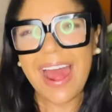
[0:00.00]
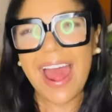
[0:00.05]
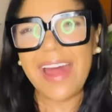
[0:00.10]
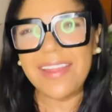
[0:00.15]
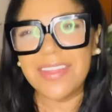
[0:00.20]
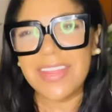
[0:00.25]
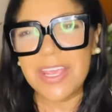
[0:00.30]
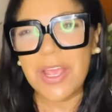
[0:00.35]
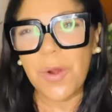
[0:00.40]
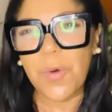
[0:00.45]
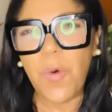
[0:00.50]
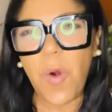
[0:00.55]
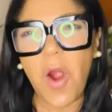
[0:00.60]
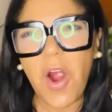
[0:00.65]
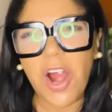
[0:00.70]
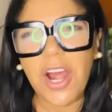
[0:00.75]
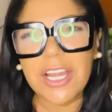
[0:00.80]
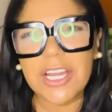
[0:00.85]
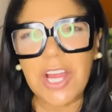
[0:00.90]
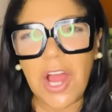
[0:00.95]
and the
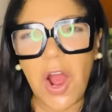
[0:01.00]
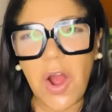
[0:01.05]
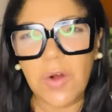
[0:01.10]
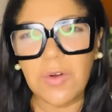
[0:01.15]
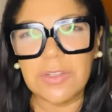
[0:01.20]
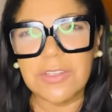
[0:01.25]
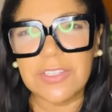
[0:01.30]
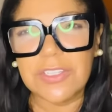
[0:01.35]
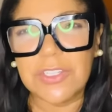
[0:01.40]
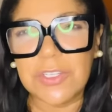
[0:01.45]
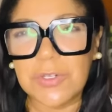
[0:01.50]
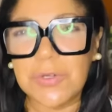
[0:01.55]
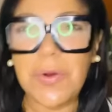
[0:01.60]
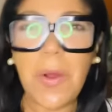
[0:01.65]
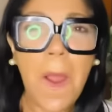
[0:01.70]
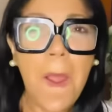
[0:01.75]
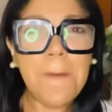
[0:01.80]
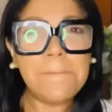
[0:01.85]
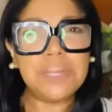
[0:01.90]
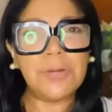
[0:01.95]
award goes to
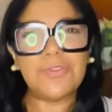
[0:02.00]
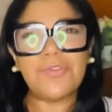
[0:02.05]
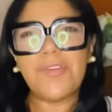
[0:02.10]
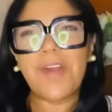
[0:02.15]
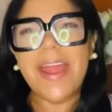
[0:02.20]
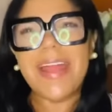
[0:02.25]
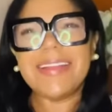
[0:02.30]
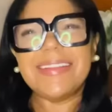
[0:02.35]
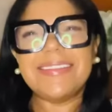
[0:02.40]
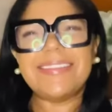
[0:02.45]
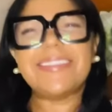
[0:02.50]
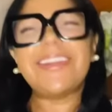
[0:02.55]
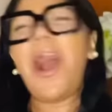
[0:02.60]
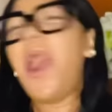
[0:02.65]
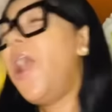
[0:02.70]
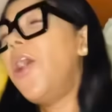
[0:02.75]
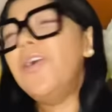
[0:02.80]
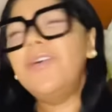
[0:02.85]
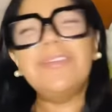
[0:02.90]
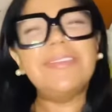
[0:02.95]
Prince
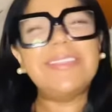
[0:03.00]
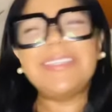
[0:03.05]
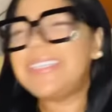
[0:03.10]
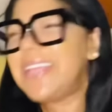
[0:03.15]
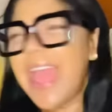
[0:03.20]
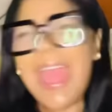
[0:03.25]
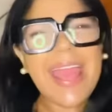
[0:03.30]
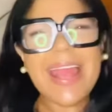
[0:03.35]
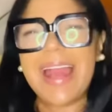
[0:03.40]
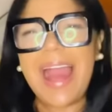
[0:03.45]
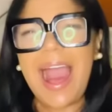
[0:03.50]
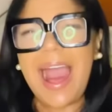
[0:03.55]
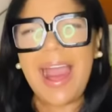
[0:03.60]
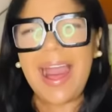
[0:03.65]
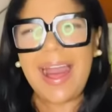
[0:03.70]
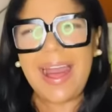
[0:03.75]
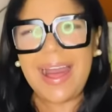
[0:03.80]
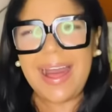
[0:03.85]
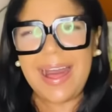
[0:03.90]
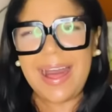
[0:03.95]

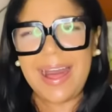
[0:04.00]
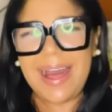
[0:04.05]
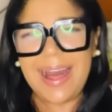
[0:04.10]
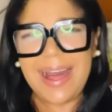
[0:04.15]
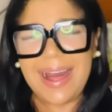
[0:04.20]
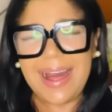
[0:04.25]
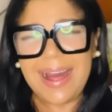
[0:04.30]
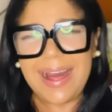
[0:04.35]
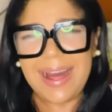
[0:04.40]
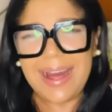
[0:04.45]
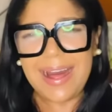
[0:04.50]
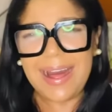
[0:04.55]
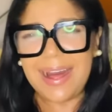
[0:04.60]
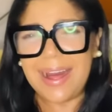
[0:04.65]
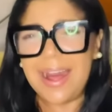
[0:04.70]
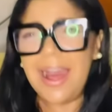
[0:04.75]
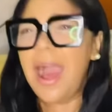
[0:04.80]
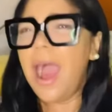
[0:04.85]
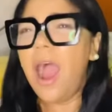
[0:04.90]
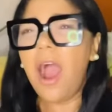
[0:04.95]

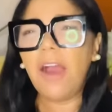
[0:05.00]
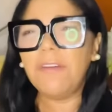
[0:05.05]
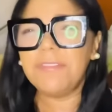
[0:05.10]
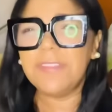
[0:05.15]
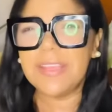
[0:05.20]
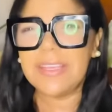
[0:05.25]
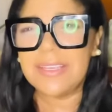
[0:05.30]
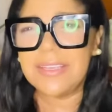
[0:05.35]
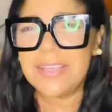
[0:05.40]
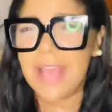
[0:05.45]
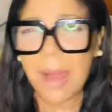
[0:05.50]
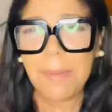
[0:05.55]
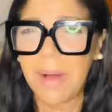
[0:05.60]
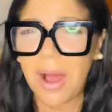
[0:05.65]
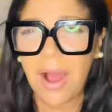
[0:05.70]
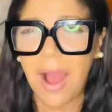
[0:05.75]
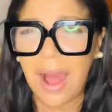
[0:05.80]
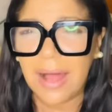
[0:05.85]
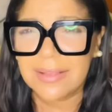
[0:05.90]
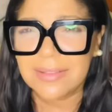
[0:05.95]
Odinga of the
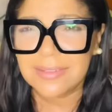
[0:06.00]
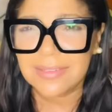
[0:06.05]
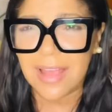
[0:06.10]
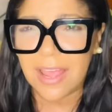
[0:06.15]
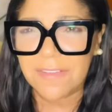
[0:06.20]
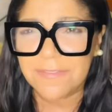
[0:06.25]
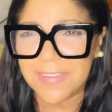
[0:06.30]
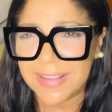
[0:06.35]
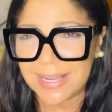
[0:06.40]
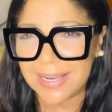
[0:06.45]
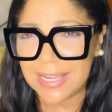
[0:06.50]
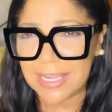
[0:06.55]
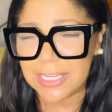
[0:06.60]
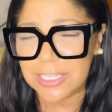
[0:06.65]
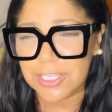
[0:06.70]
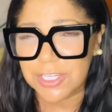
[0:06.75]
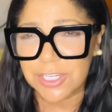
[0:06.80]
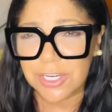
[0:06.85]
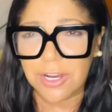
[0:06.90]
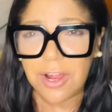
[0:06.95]
Yabahanse
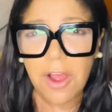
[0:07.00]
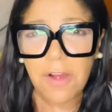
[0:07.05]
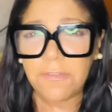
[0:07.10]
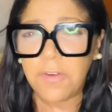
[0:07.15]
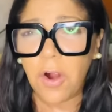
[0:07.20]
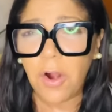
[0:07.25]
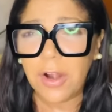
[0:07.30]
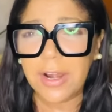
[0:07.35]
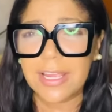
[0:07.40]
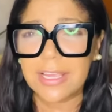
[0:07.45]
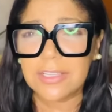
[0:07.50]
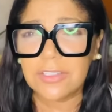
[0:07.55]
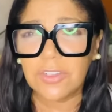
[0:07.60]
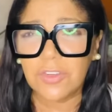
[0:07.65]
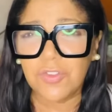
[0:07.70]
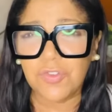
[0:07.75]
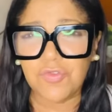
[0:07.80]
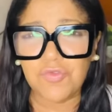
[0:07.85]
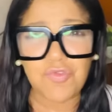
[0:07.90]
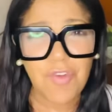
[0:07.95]
Village for his
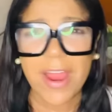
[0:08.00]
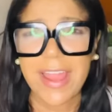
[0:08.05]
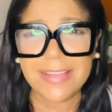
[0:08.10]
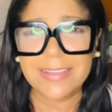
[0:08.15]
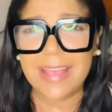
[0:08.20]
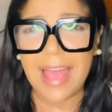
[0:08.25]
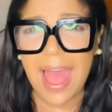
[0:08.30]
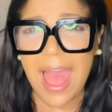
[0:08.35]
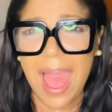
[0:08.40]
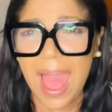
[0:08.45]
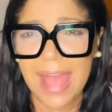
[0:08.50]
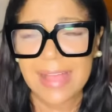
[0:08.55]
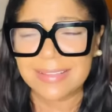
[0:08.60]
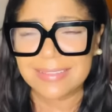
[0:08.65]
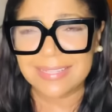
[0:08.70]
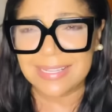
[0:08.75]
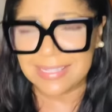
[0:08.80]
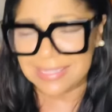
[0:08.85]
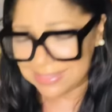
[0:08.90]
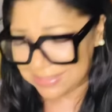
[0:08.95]
great
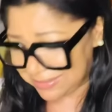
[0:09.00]
acting